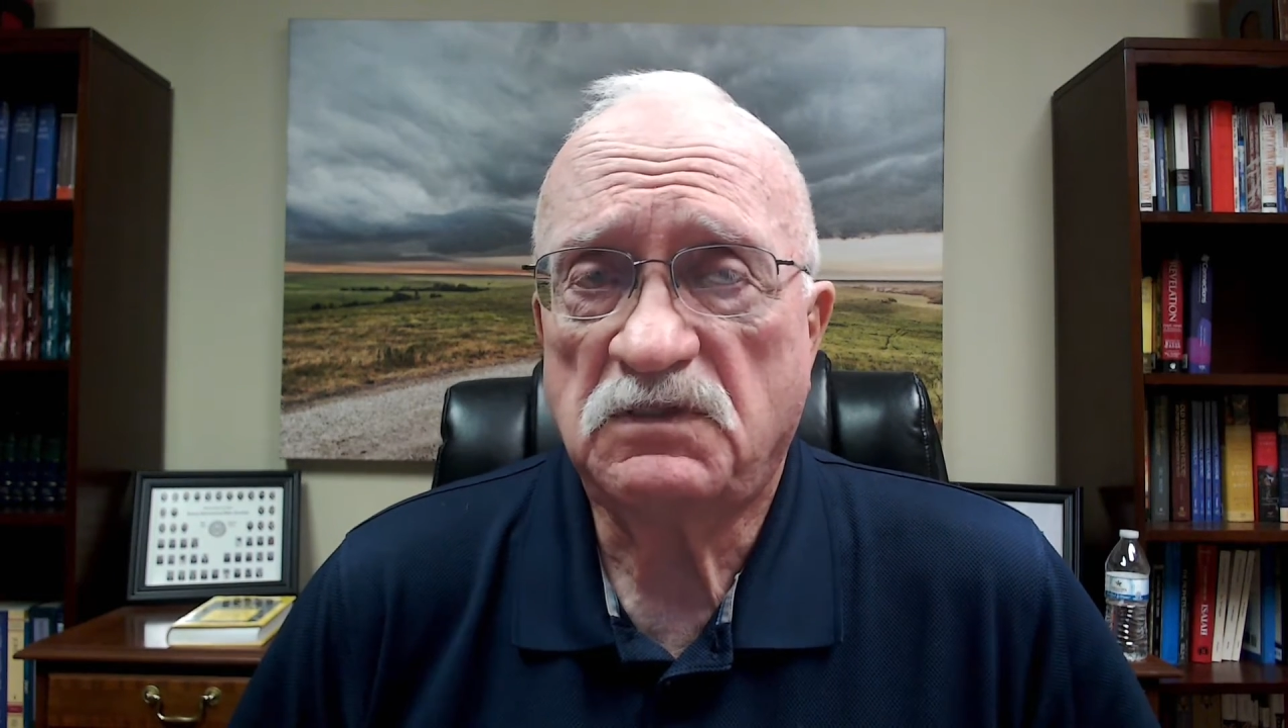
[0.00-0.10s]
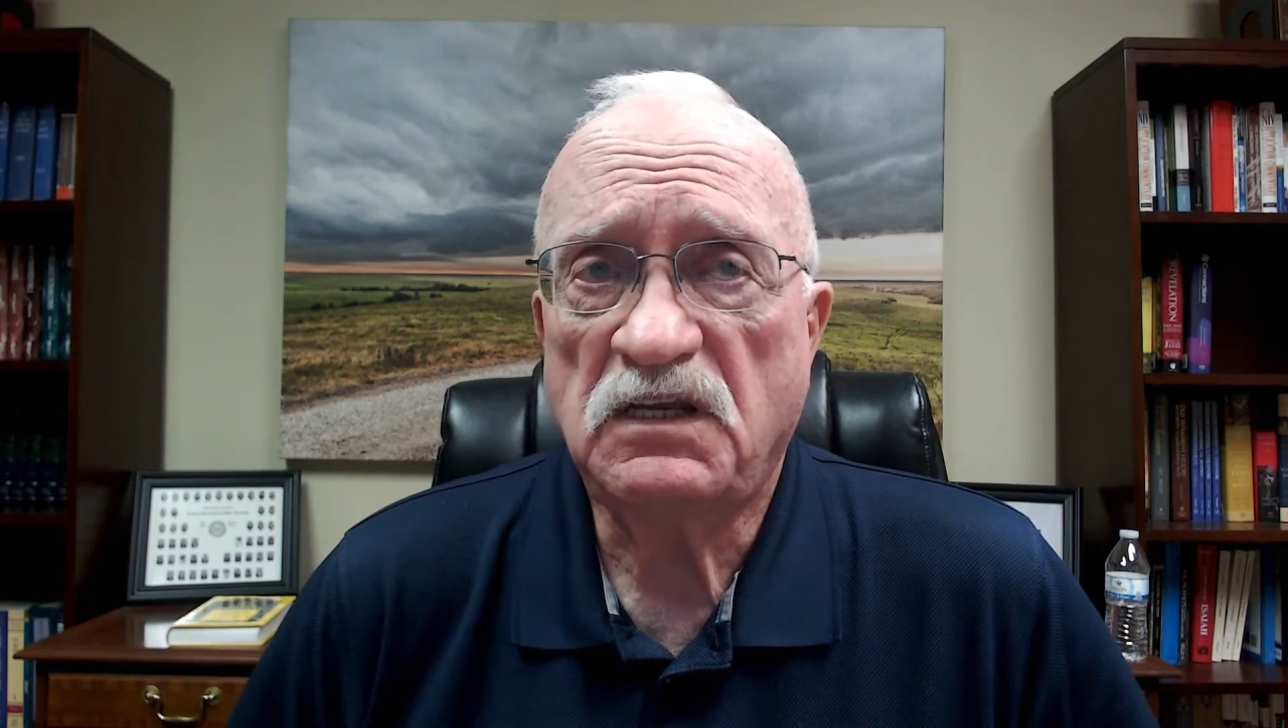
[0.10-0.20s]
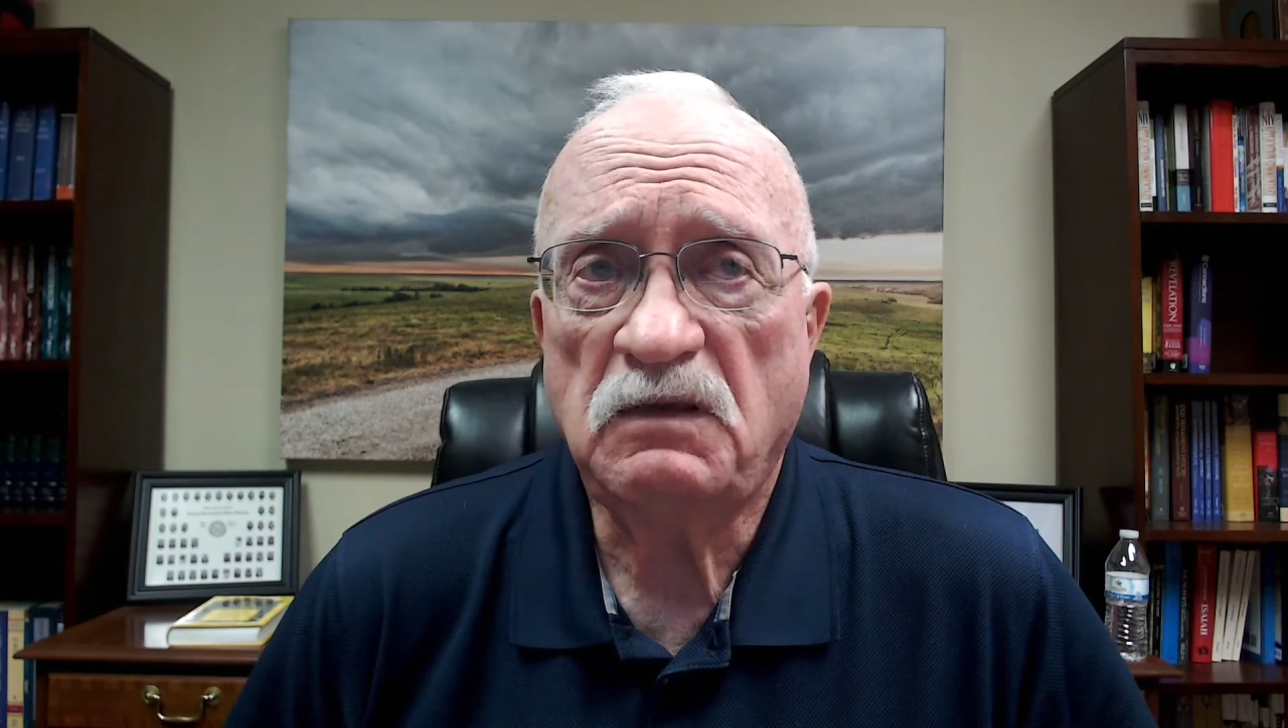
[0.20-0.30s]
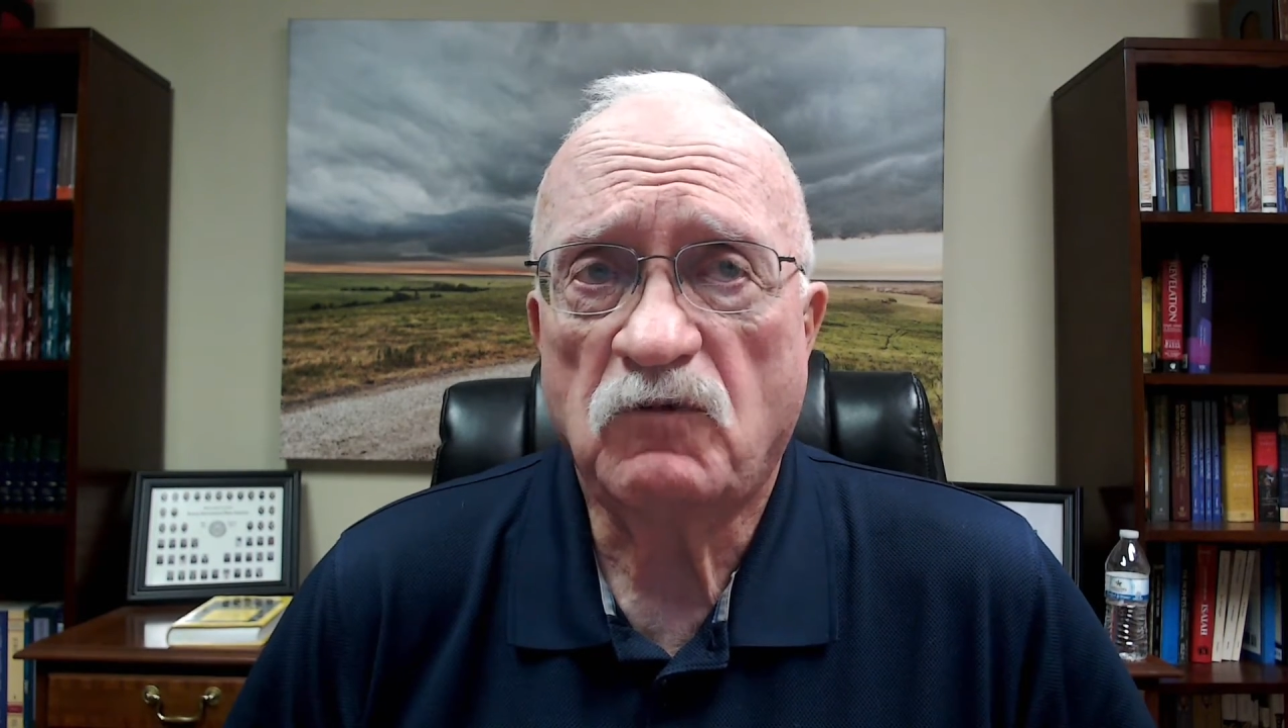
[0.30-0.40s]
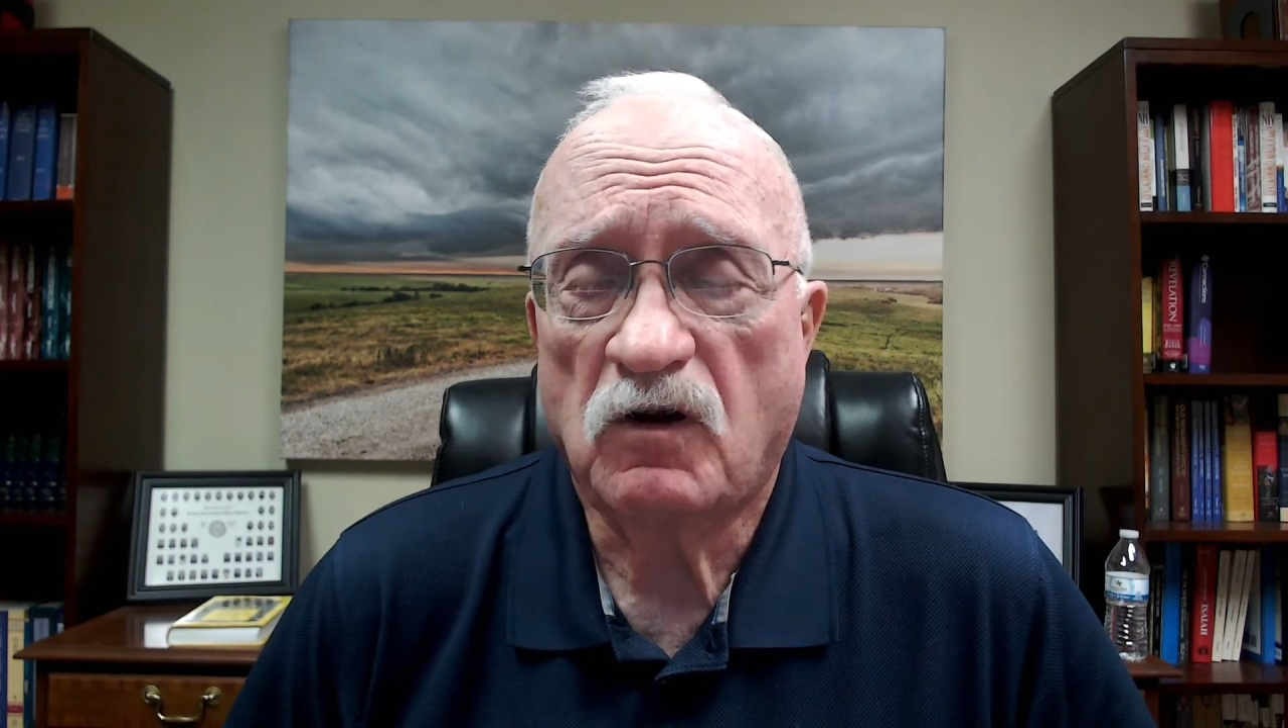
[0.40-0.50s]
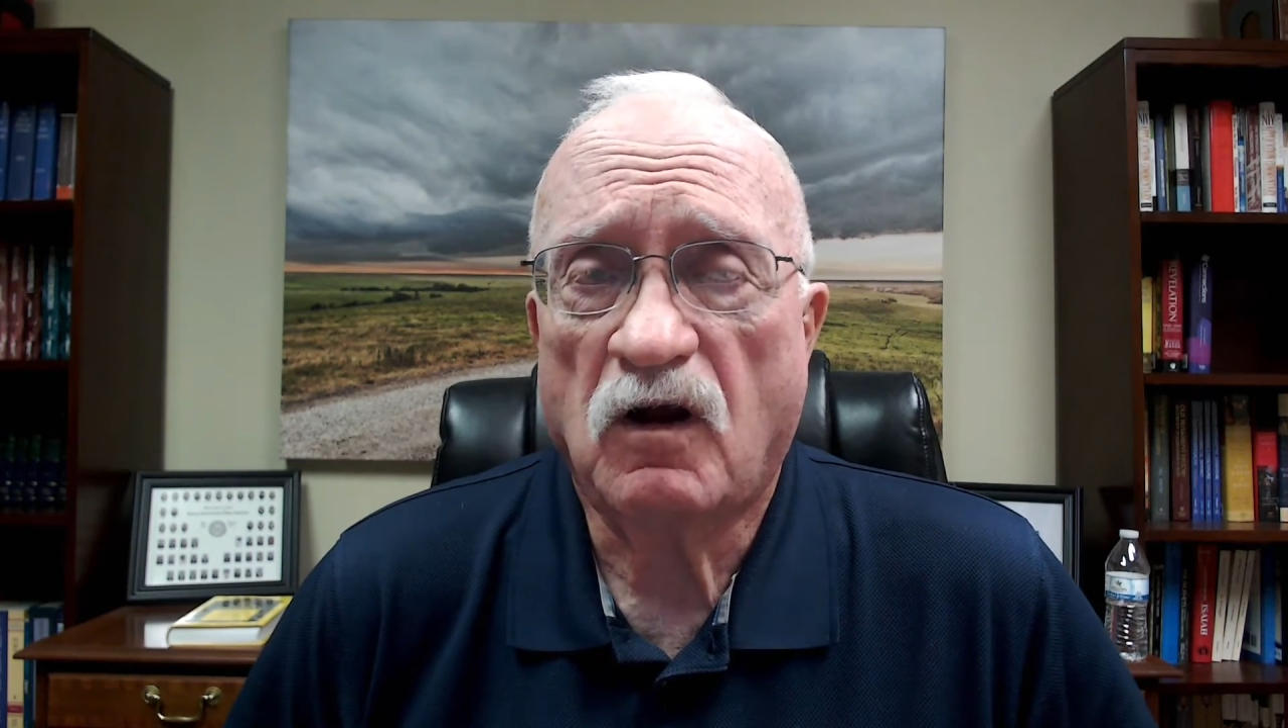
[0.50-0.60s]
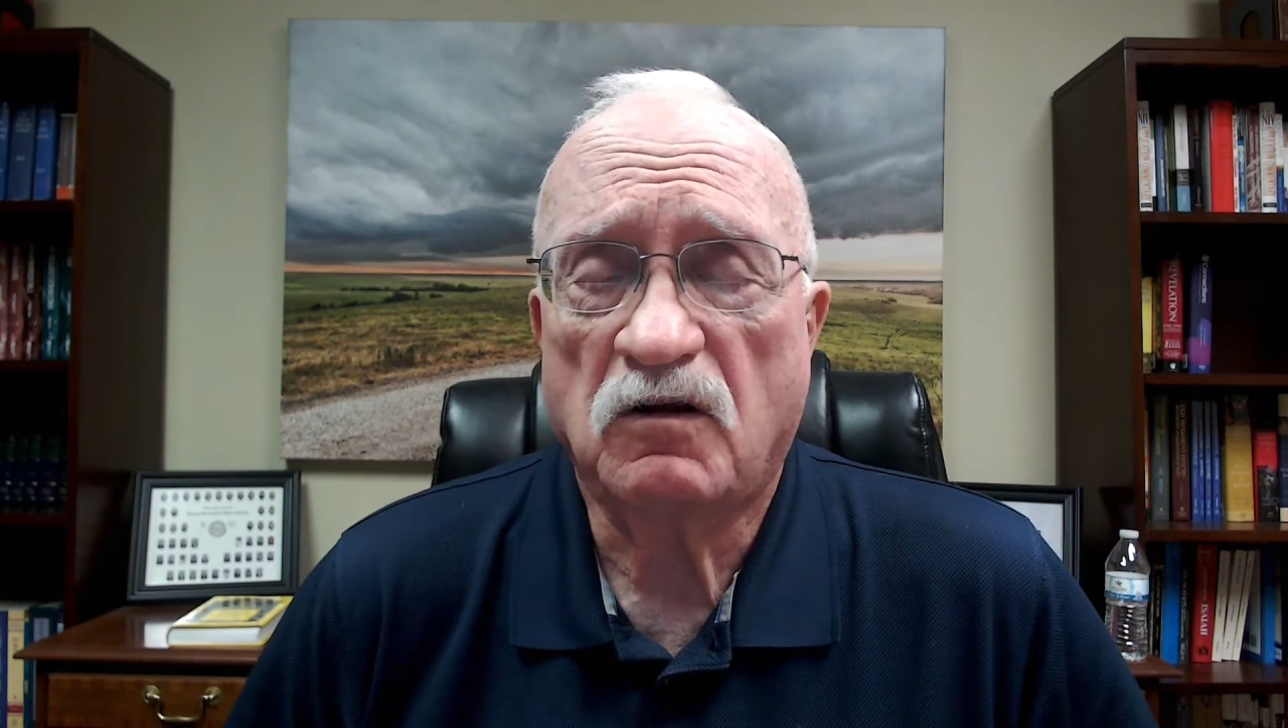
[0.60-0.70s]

team, or